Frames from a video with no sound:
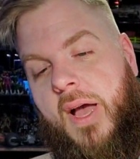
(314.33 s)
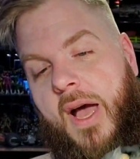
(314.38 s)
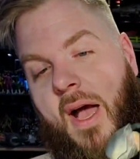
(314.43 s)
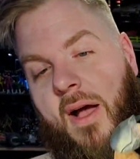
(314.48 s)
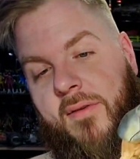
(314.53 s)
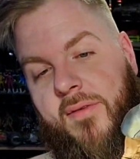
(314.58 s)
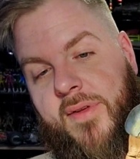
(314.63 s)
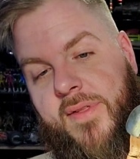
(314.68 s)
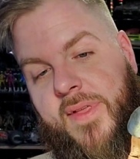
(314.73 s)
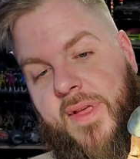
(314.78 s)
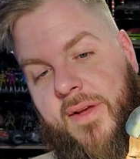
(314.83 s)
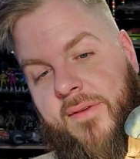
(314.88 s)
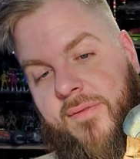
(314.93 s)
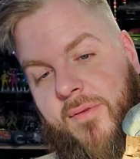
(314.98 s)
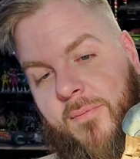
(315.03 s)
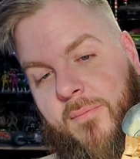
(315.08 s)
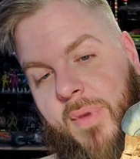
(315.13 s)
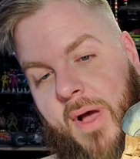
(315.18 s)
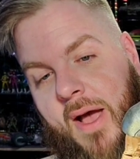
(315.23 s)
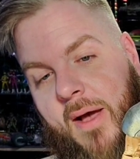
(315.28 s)
everything
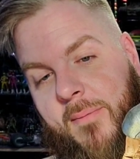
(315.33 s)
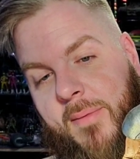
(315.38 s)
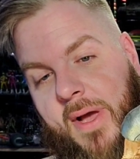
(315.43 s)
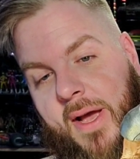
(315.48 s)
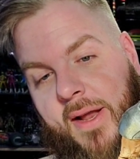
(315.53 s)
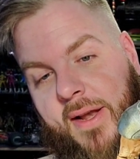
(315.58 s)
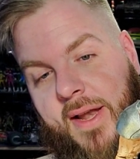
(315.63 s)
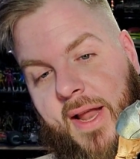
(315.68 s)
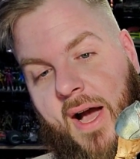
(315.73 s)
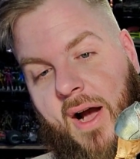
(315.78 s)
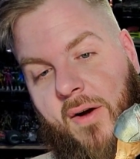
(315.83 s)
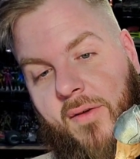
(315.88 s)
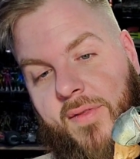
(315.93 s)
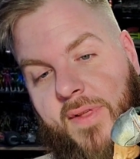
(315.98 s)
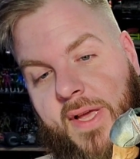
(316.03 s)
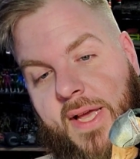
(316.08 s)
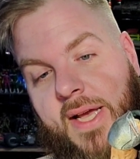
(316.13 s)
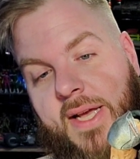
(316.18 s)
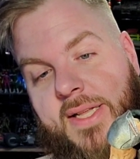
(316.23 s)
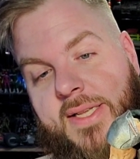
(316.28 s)
from Batman. Now,
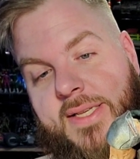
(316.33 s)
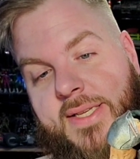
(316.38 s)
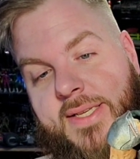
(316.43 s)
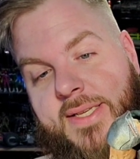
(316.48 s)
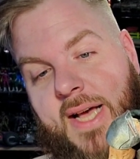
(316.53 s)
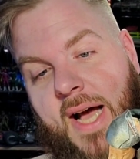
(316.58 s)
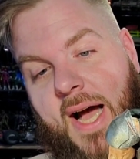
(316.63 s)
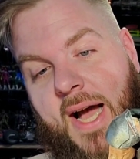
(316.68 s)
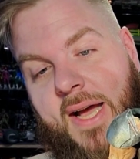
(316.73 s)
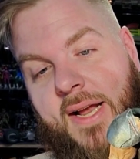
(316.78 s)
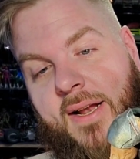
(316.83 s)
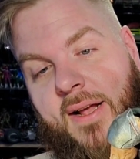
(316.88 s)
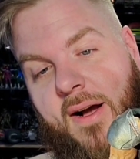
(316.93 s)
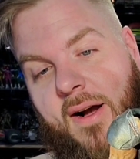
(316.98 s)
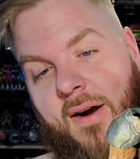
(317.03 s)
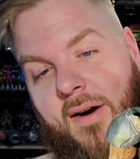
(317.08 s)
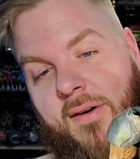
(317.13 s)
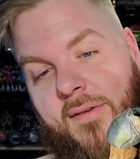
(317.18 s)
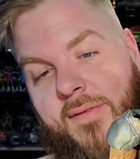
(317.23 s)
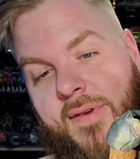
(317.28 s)
the inside
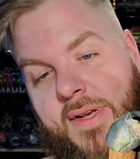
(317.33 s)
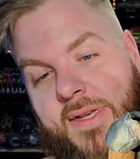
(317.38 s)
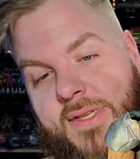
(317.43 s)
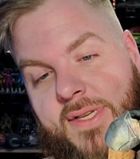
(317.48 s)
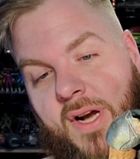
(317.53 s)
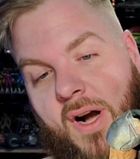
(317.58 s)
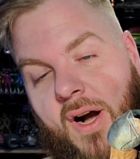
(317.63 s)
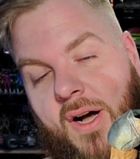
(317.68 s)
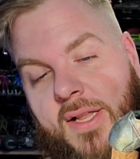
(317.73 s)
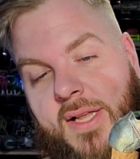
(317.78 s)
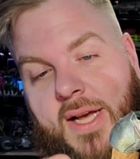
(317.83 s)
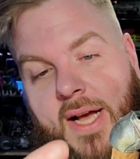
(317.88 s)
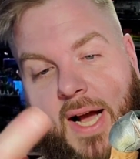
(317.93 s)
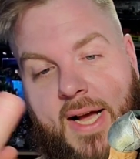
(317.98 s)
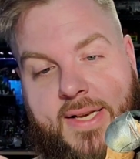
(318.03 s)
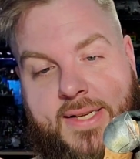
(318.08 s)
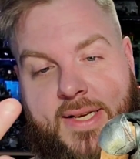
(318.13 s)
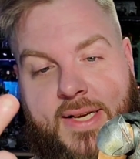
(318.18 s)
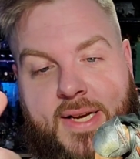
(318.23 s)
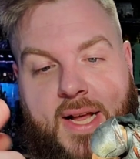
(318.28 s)
of his gauntlet,
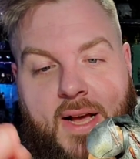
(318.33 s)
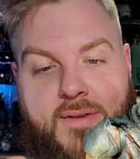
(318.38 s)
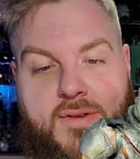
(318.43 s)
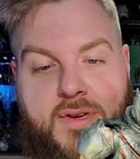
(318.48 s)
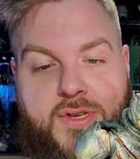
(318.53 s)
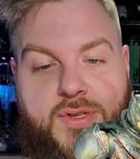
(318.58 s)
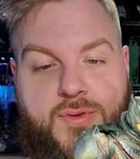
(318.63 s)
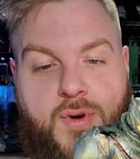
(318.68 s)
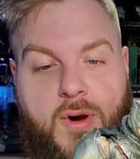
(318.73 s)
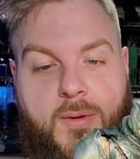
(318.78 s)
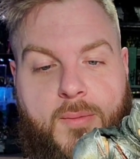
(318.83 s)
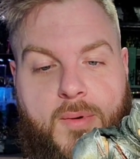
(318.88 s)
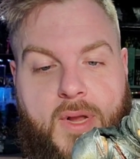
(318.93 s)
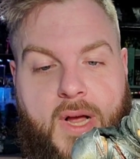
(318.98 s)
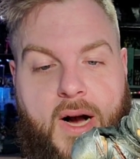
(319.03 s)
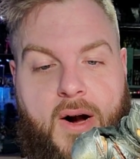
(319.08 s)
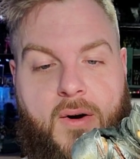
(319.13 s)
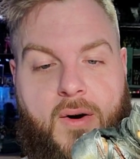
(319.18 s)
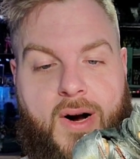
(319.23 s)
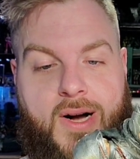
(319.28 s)
I did have to Dremel
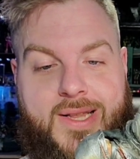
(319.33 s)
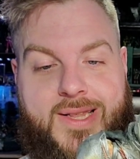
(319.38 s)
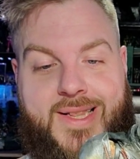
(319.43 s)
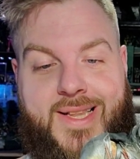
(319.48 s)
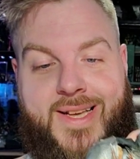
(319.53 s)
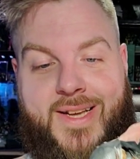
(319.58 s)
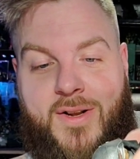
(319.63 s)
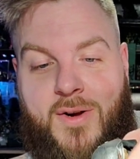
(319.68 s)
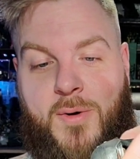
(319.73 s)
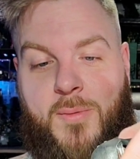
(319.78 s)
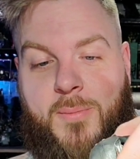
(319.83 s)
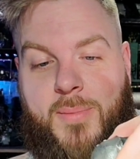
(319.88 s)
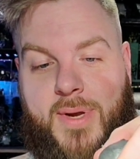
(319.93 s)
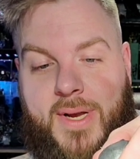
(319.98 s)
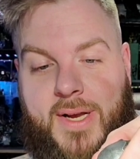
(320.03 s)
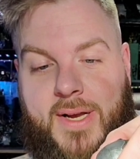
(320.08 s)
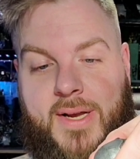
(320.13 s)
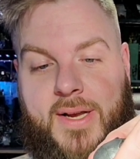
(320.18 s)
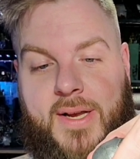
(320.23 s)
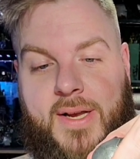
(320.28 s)
out a little
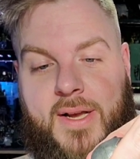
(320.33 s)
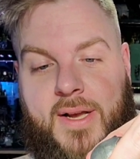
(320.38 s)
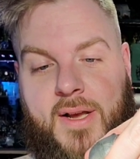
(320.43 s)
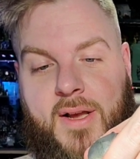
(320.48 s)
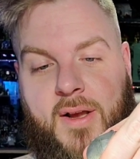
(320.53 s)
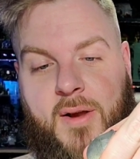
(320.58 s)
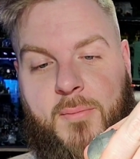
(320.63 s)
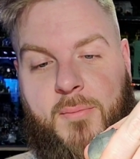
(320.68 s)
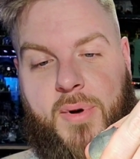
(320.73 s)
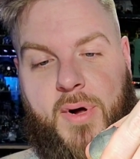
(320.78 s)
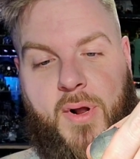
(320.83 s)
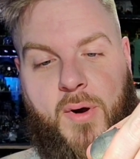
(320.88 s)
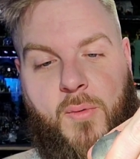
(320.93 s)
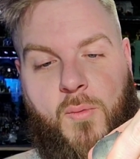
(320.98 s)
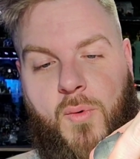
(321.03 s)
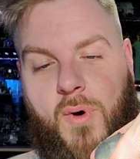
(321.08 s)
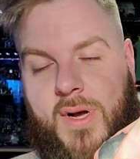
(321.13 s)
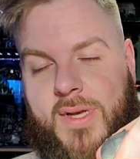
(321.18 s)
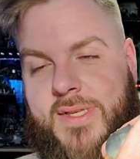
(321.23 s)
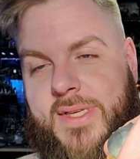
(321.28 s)
bit, but it
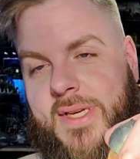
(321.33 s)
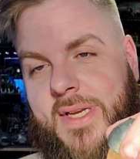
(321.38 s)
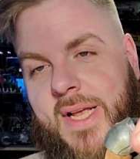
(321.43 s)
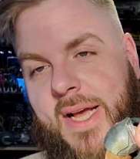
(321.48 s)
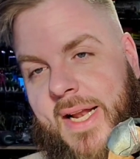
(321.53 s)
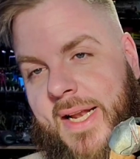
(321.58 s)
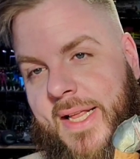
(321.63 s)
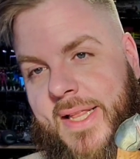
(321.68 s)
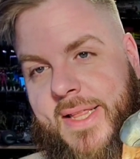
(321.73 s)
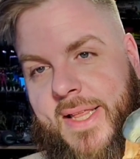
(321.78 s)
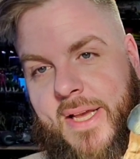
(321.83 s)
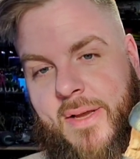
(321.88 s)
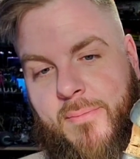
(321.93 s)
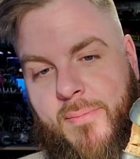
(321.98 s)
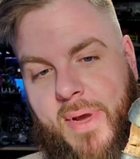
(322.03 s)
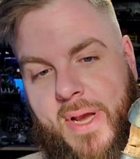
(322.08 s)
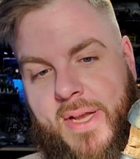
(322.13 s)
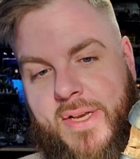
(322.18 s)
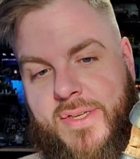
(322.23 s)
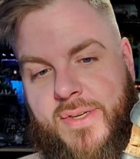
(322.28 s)
wasn't anything
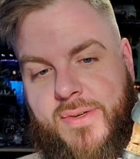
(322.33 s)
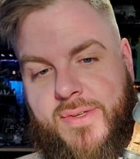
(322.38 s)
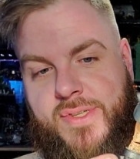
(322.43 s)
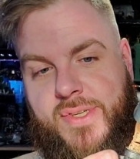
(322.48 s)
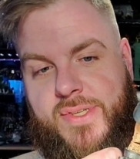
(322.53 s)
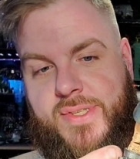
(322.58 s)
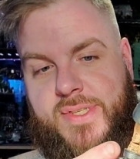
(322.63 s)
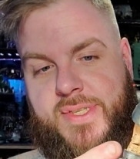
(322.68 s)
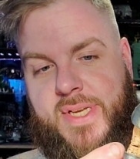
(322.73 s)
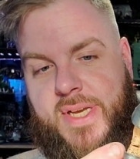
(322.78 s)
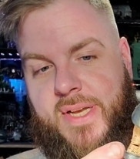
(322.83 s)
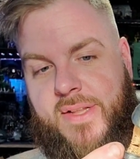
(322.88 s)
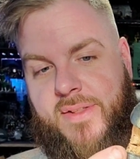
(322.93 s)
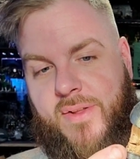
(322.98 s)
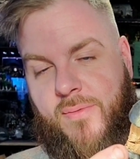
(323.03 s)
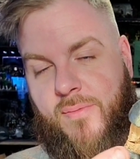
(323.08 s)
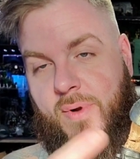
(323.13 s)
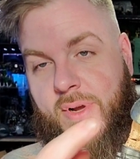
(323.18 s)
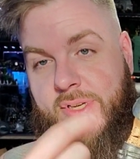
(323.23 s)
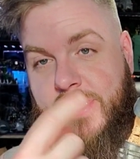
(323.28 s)
major. It was just to get
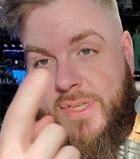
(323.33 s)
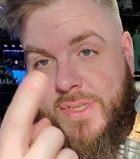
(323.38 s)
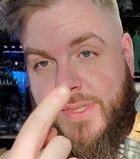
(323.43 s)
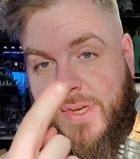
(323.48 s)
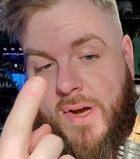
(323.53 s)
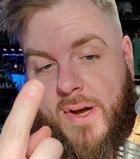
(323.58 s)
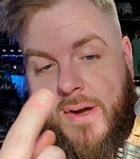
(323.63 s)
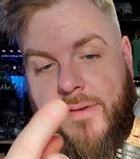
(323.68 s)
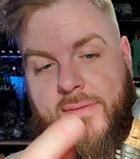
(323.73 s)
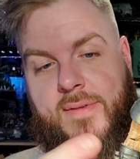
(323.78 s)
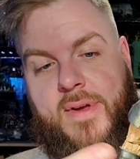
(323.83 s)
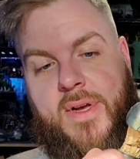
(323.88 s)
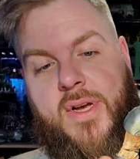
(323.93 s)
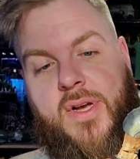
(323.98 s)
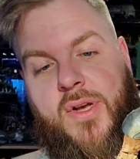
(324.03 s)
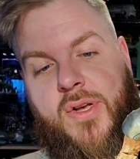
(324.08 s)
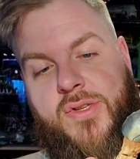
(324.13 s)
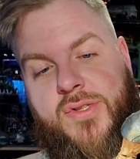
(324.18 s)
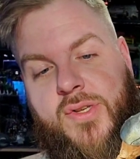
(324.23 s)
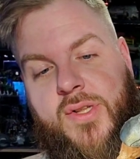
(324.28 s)
the ridges off
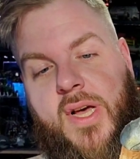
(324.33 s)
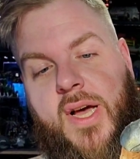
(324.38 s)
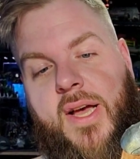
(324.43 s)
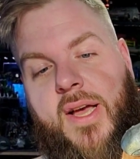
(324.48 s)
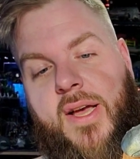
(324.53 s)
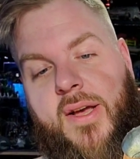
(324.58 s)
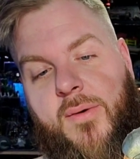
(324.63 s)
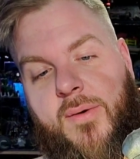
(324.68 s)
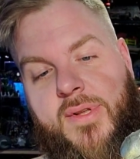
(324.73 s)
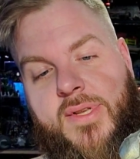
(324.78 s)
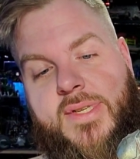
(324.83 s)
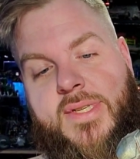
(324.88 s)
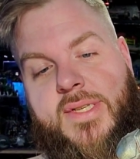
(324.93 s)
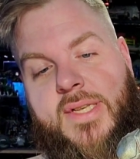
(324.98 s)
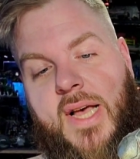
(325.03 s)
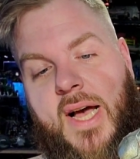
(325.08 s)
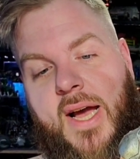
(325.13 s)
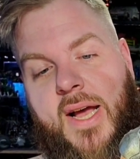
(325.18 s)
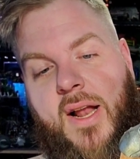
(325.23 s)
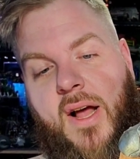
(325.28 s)
so that it would
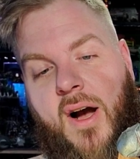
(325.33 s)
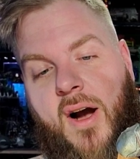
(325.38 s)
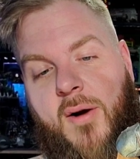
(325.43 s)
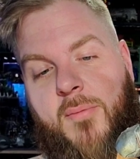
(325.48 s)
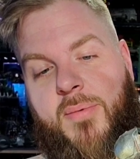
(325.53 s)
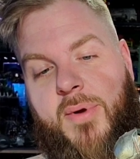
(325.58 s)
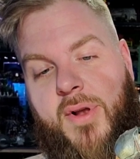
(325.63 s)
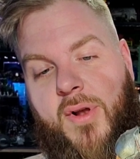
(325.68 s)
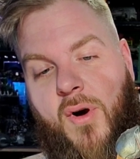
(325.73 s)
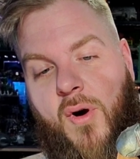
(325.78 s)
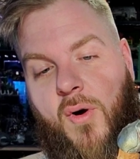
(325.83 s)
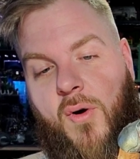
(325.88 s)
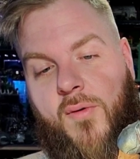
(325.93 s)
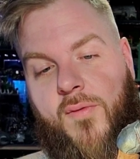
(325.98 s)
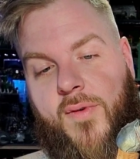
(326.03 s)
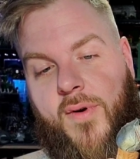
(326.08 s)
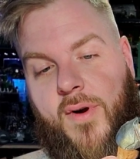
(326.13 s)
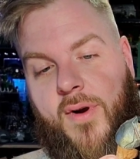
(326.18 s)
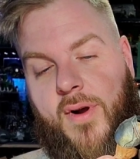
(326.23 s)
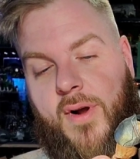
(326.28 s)
slide up and
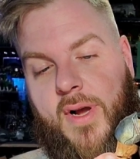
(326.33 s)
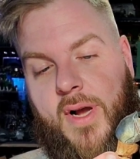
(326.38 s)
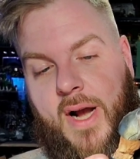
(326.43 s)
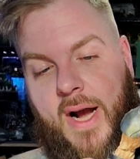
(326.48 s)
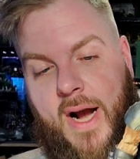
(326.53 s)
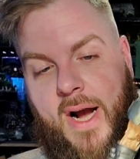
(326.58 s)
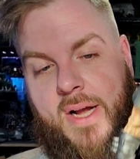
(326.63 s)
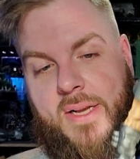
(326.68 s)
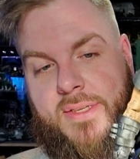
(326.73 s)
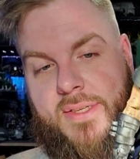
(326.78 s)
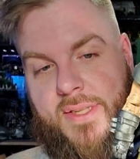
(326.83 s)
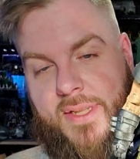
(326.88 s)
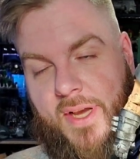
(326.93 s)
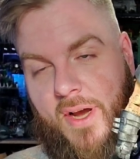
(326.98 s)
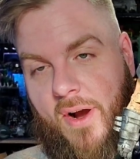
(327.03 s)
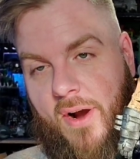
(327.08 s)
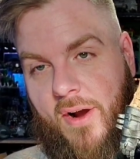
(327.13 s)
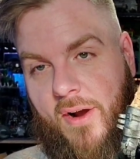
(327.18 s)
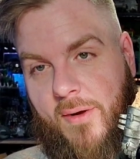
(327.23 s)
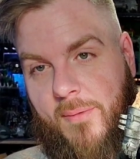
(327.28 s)
over onto the
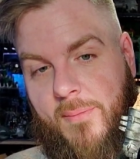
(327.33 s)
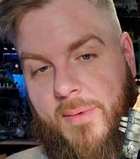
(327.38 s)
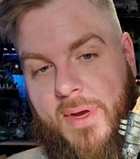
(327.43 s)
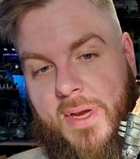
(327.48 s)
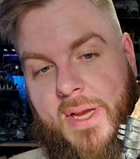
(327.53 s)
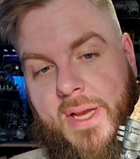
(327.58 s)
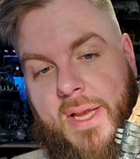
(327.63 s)
arm.